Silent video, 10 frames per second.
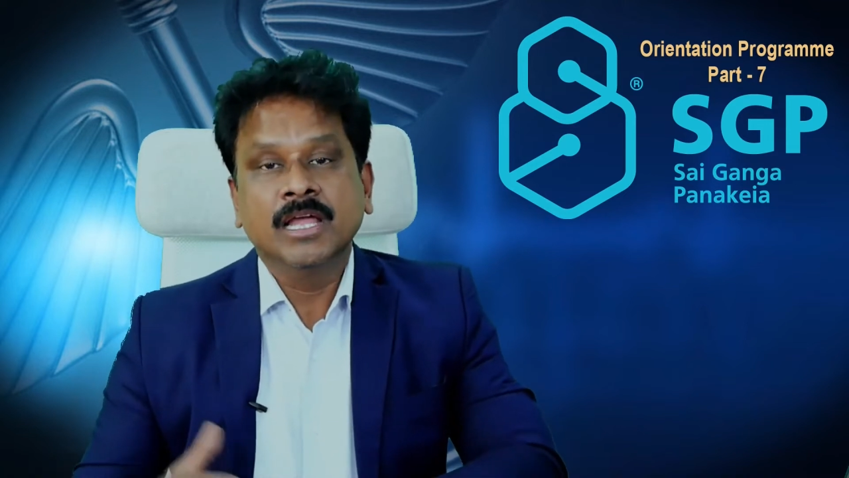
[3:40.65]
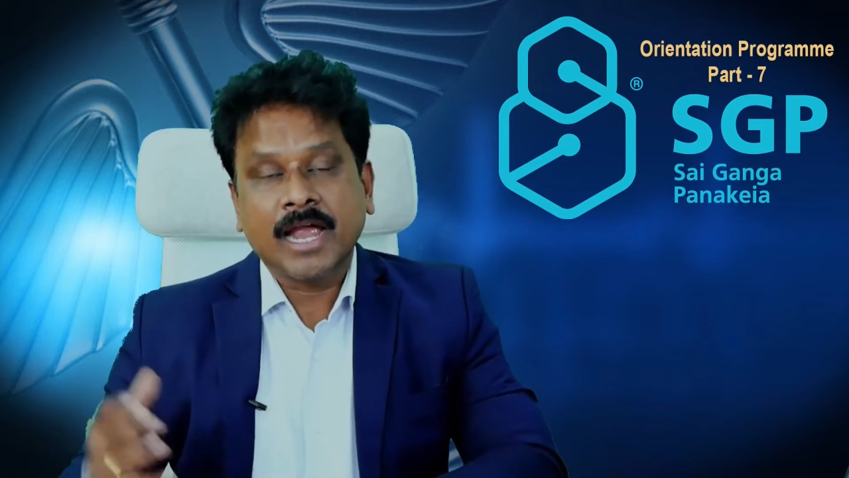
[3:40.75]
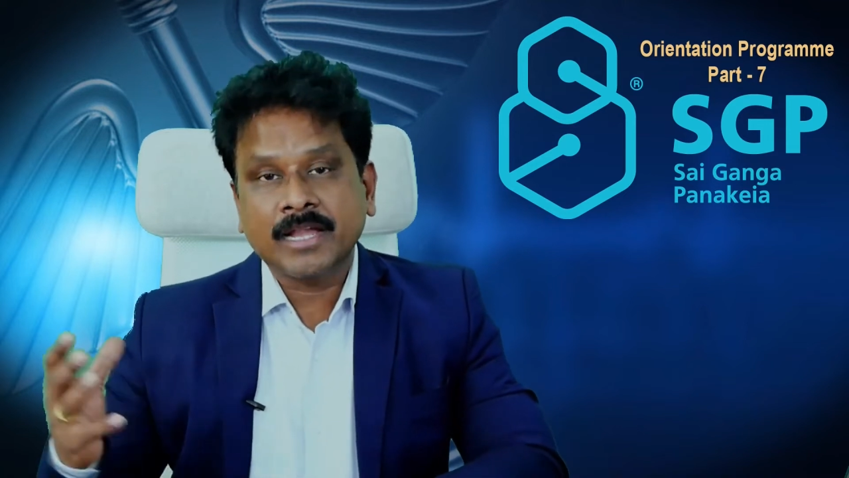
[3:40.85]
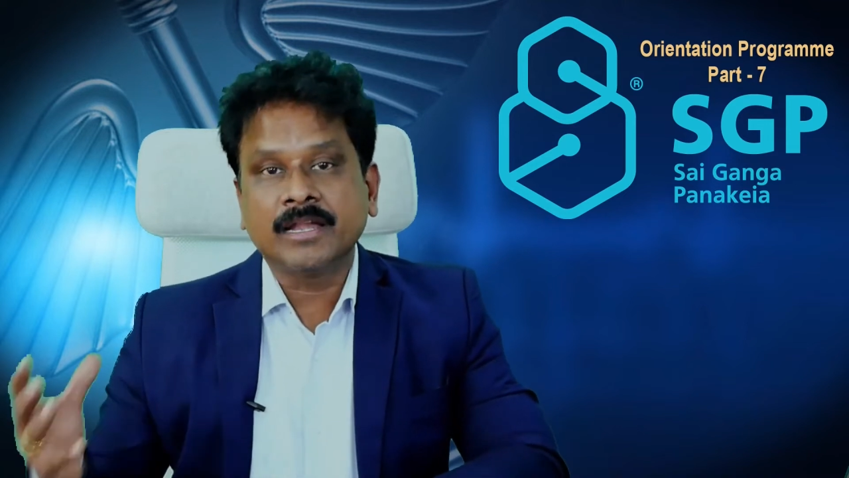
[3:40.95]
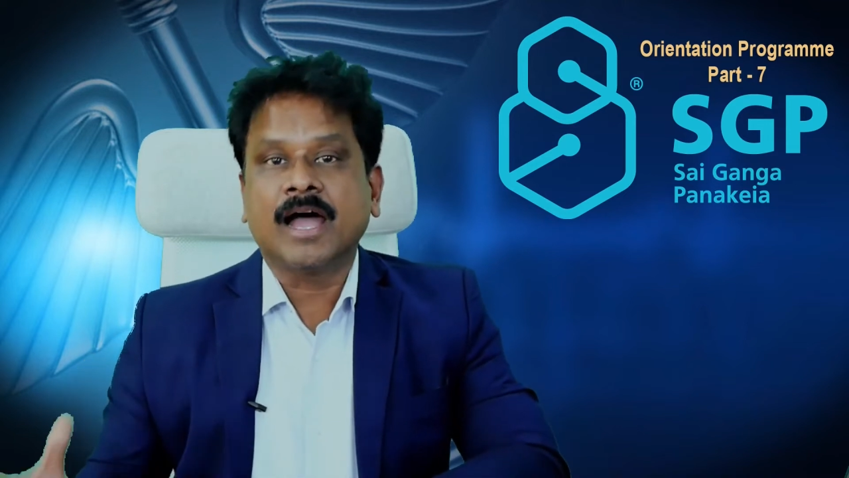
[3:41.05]

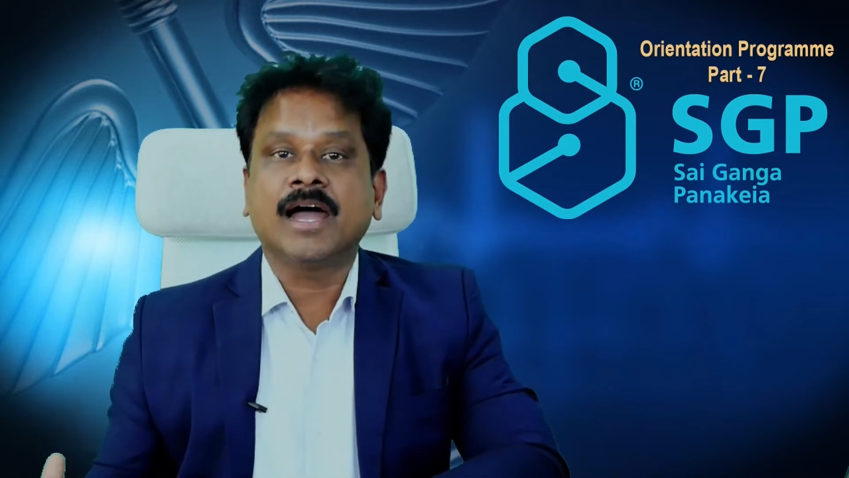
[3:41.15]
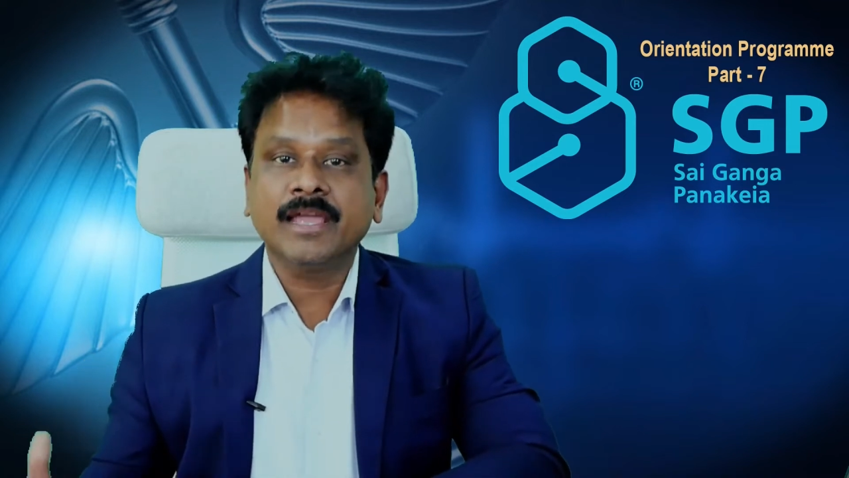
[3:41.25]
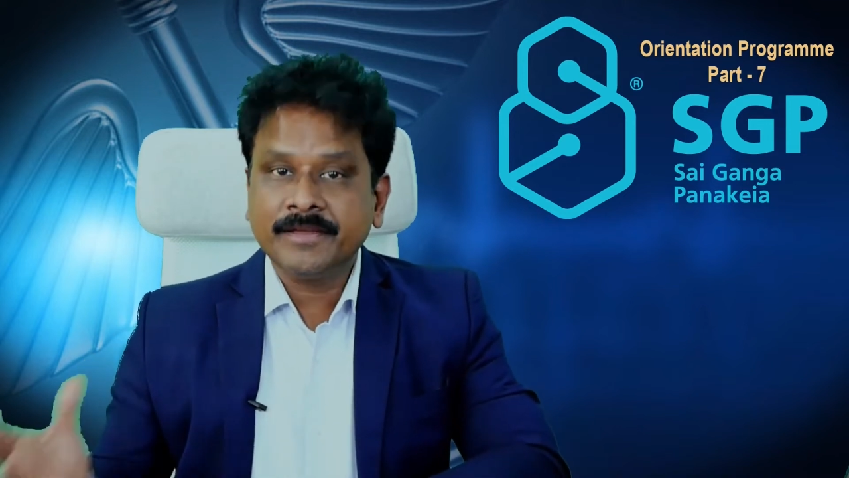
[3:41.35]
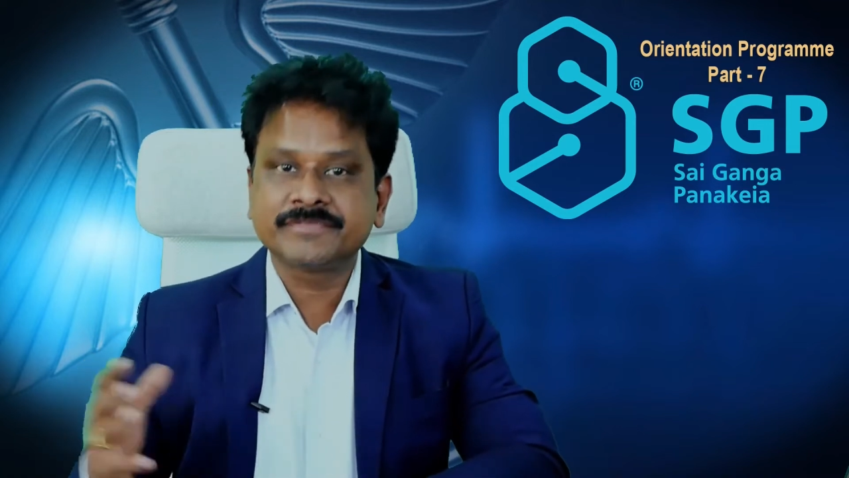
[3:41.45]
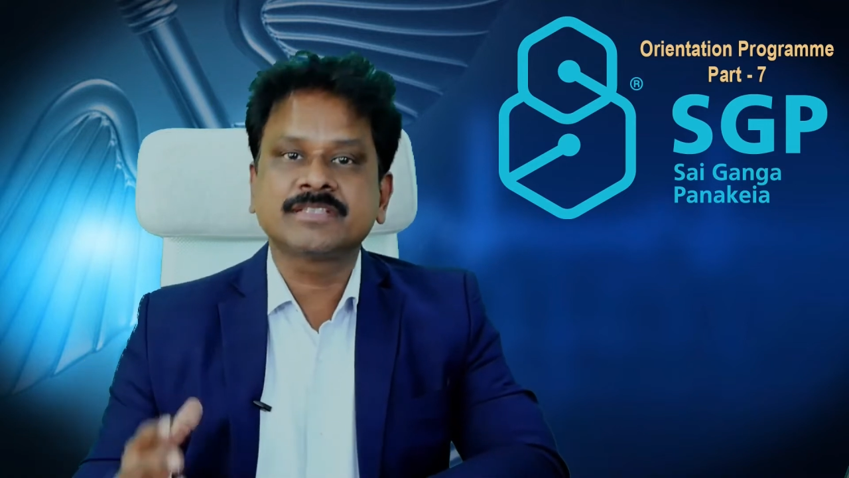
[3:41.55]
And I
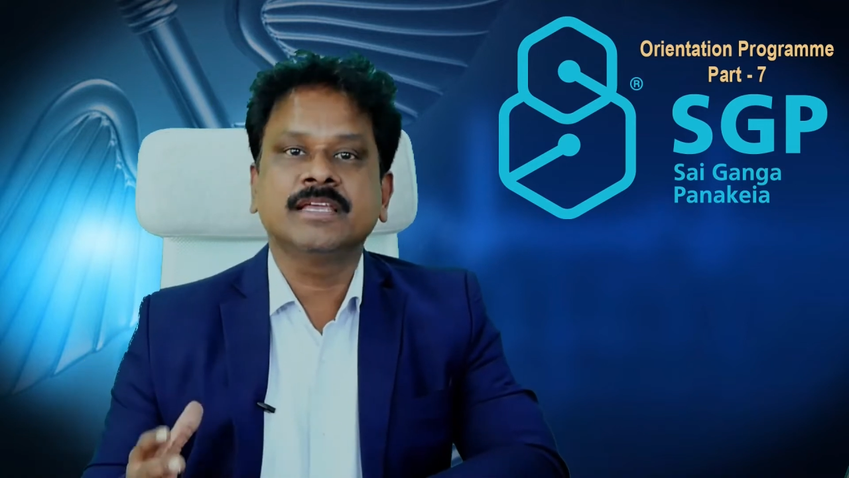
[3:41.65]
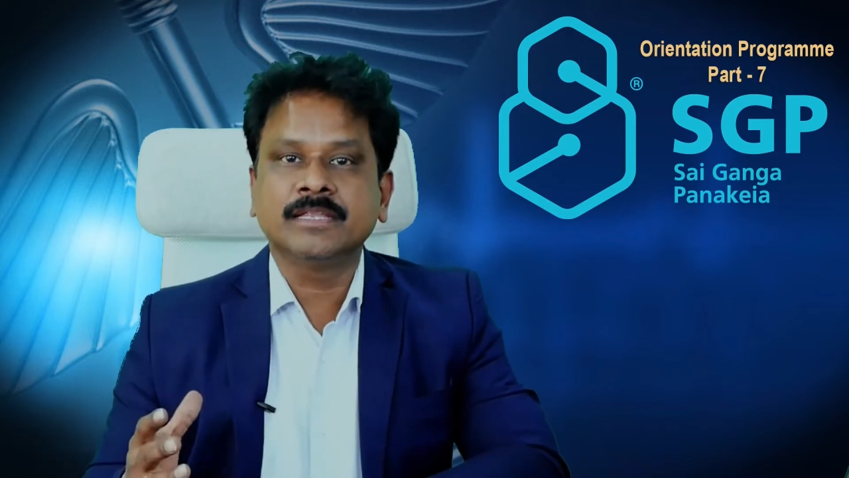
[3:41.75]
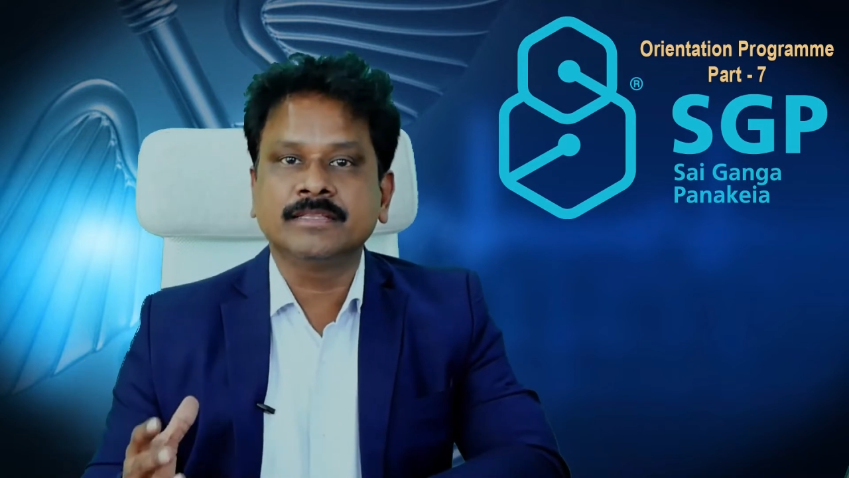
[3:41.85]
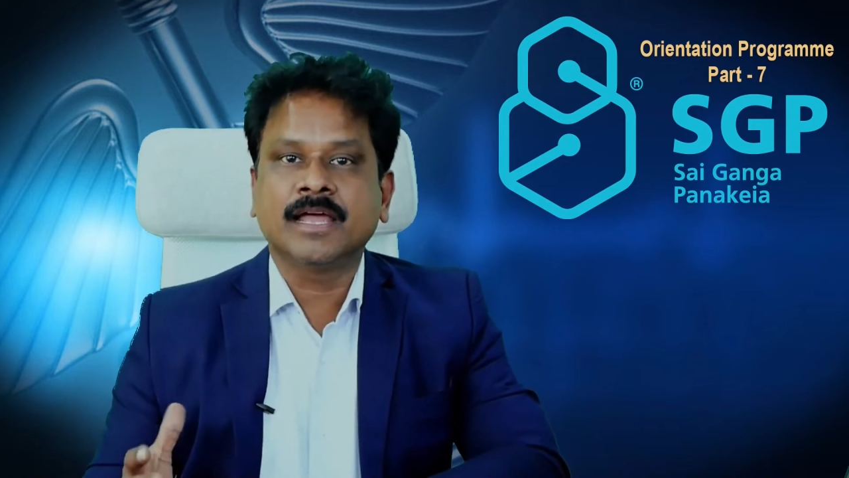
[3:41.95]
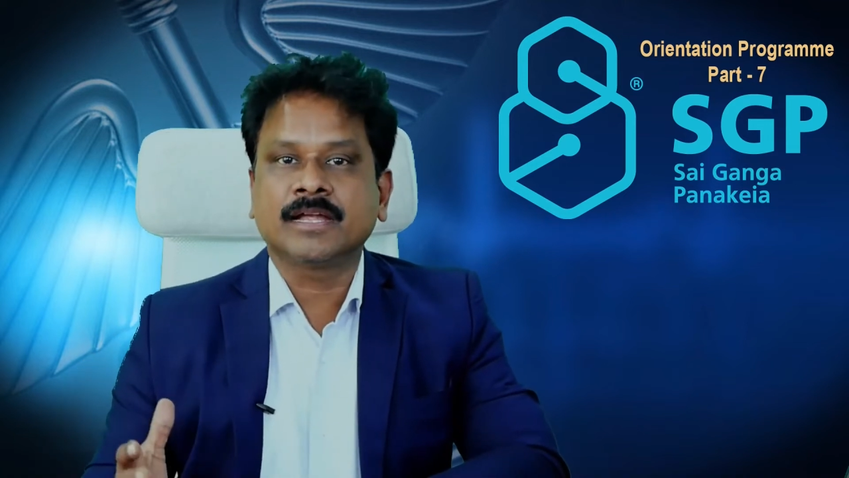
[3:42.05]
have
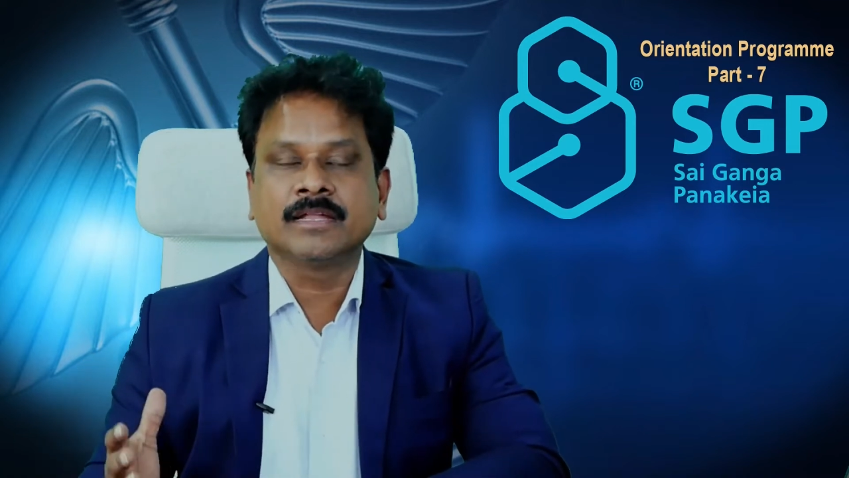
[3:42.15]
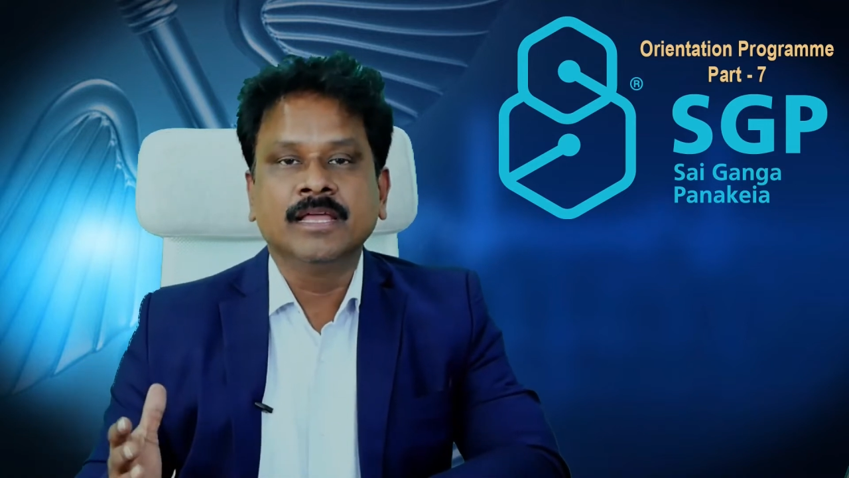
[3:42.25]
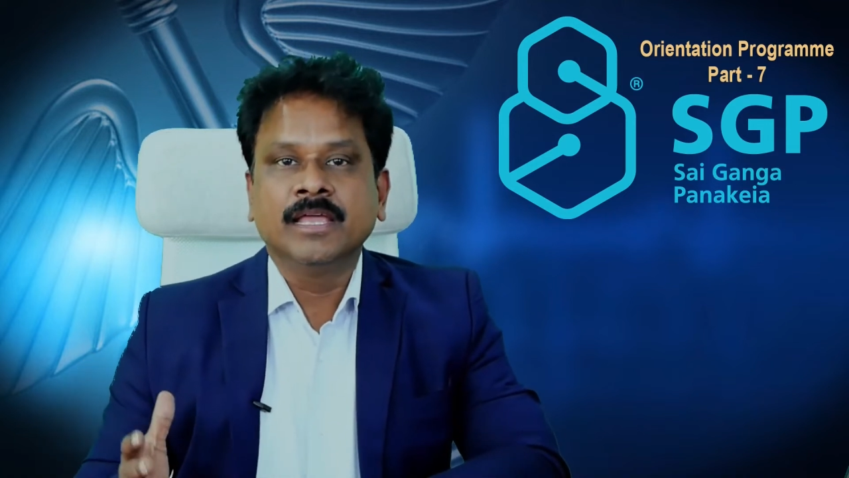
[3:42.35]
seen that